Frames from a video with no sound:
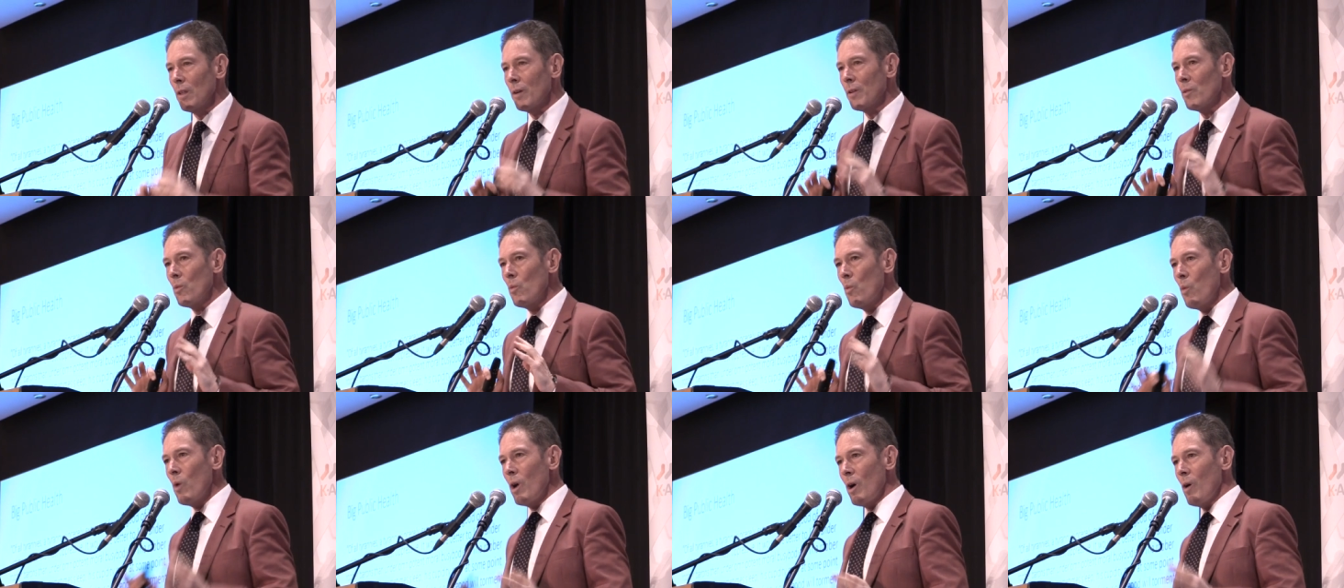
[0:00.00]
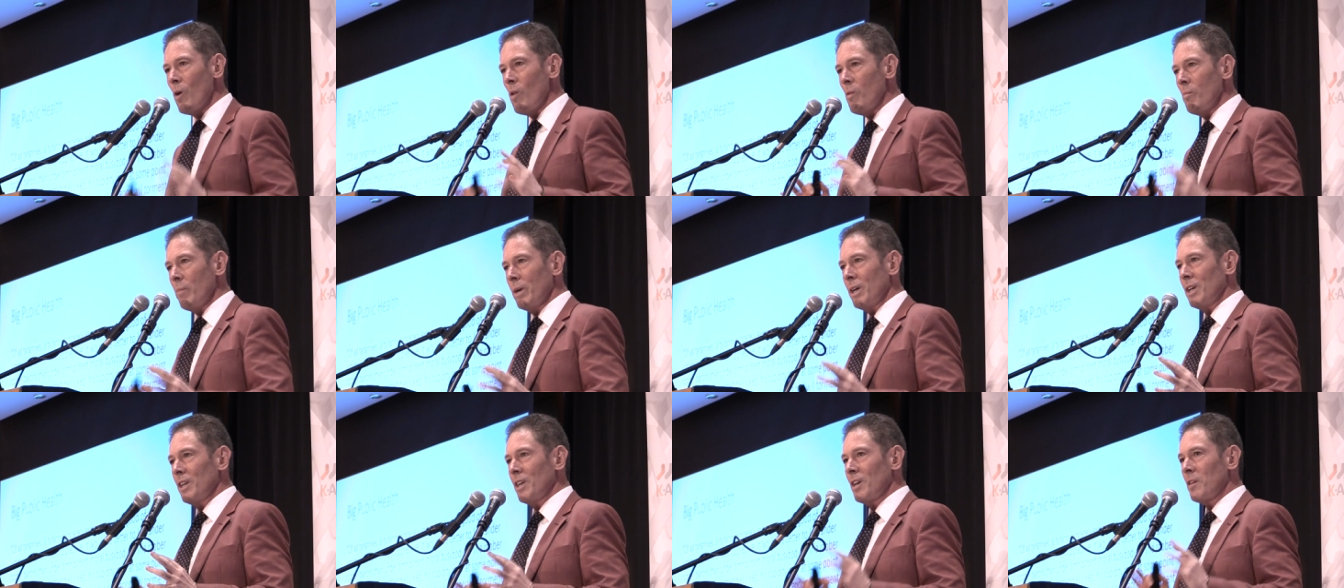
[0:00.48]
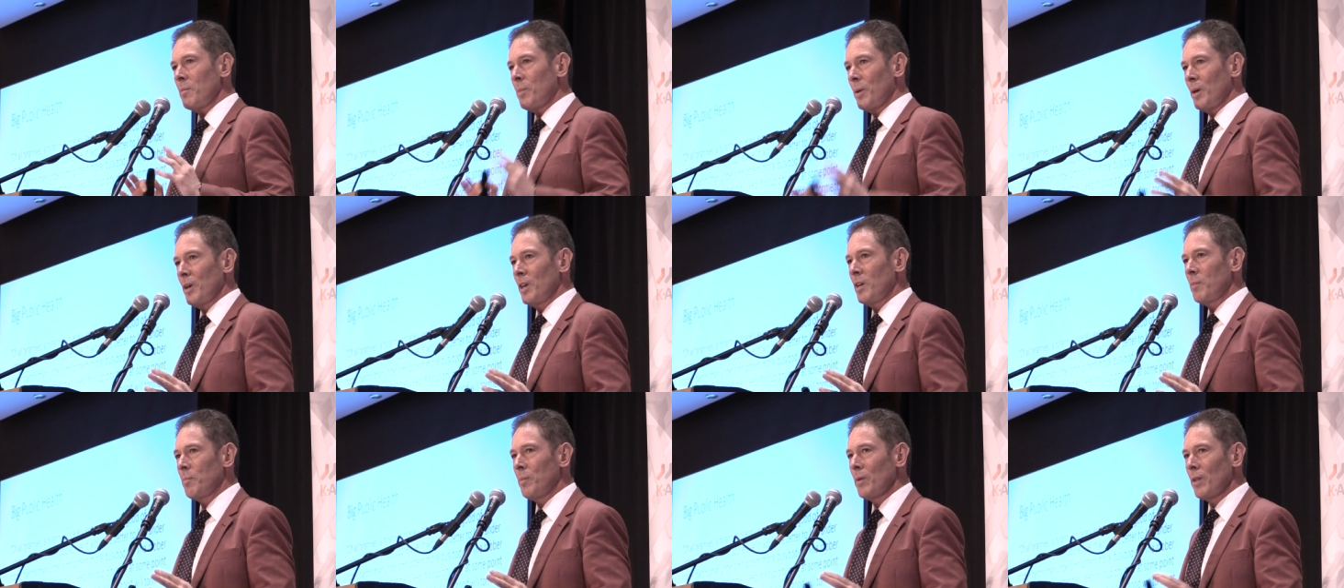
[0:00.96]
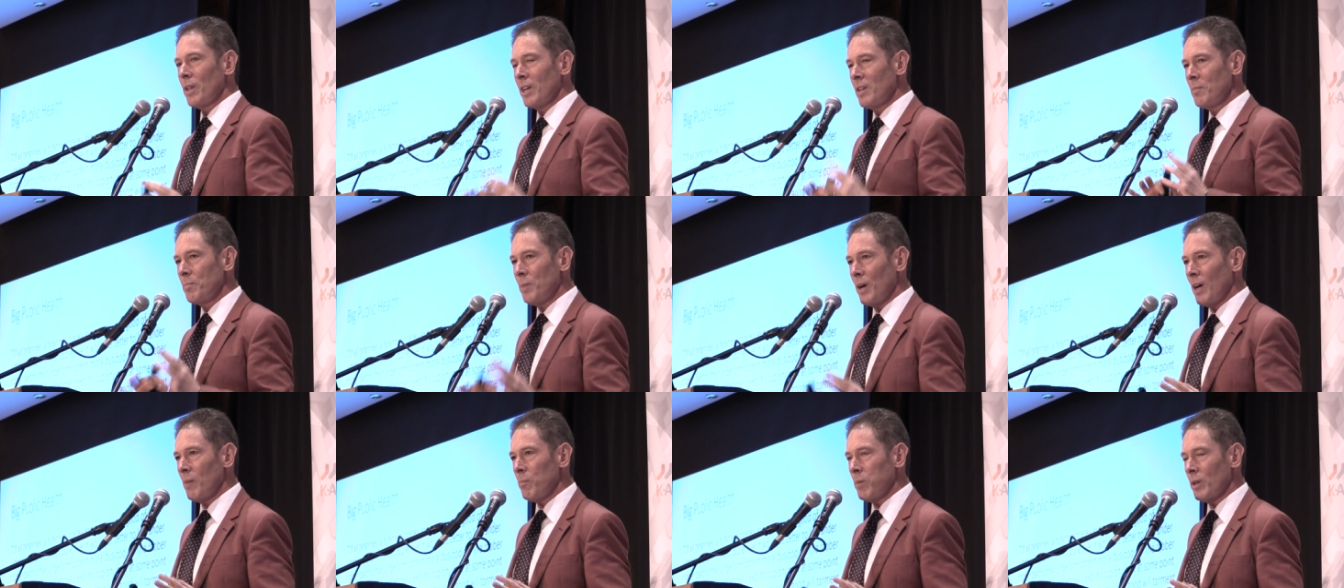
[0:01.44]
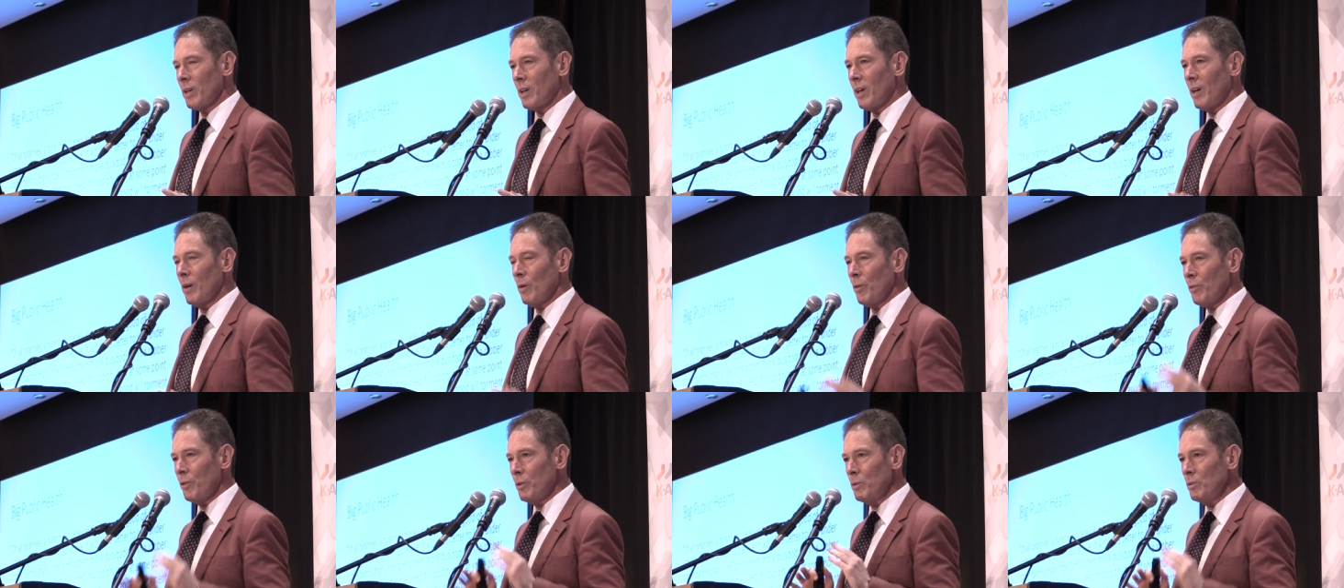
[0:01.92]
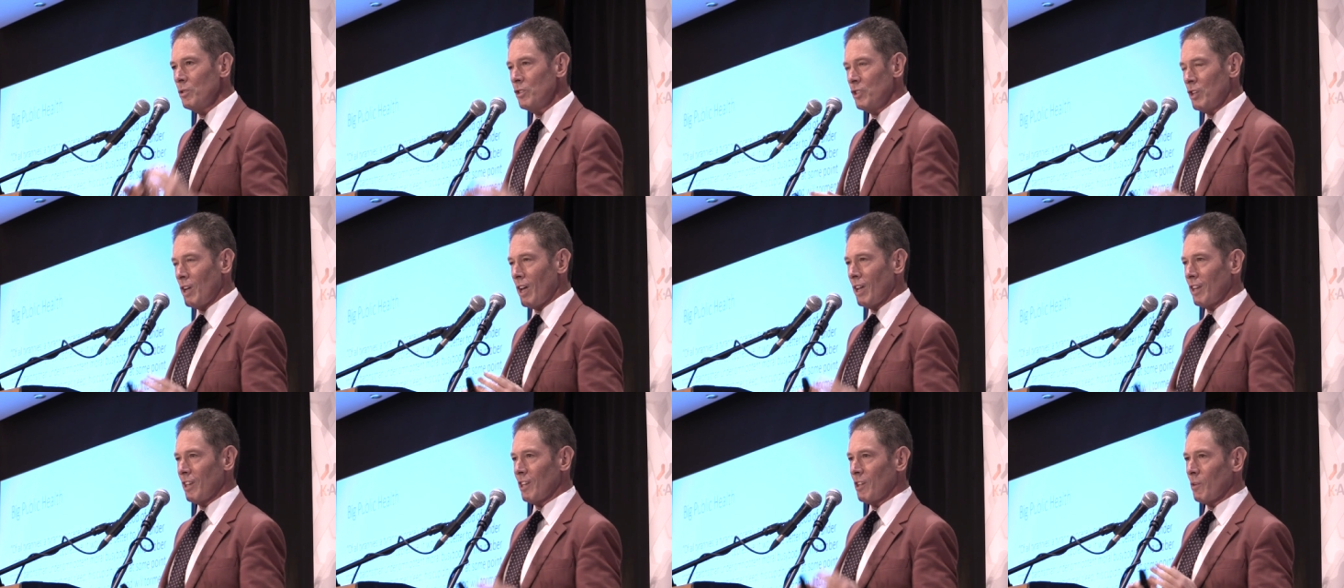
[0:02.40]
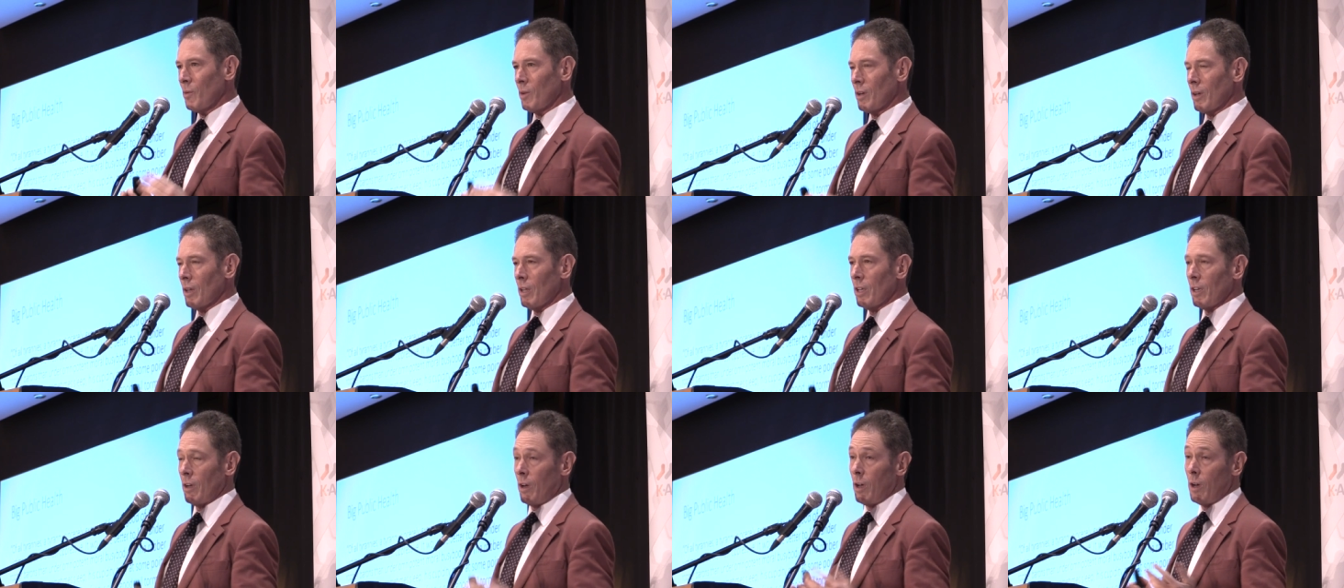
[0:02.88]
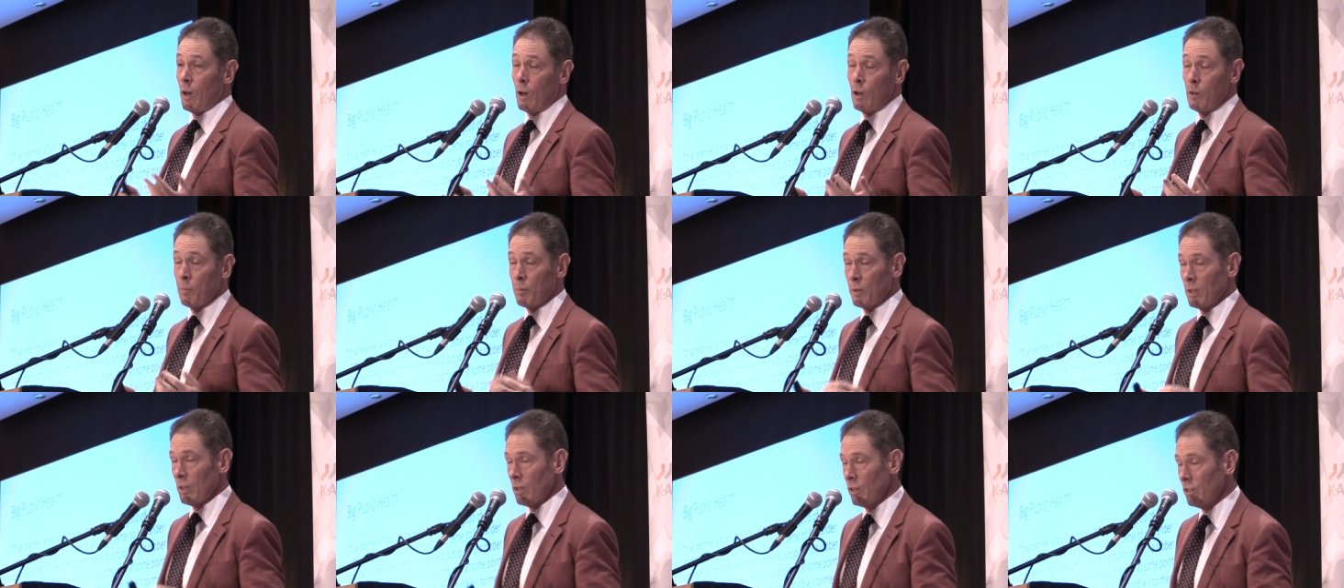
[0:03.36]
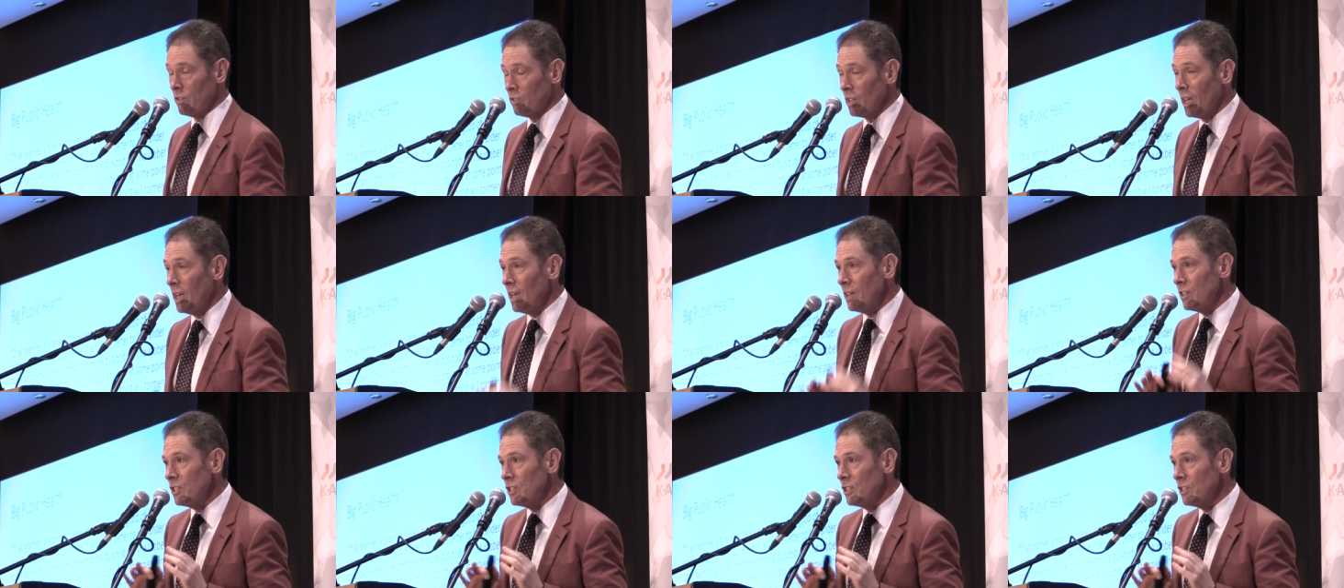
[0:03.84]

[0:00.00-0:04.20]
lot of well meaning people in public health who genuinely, I hope at least,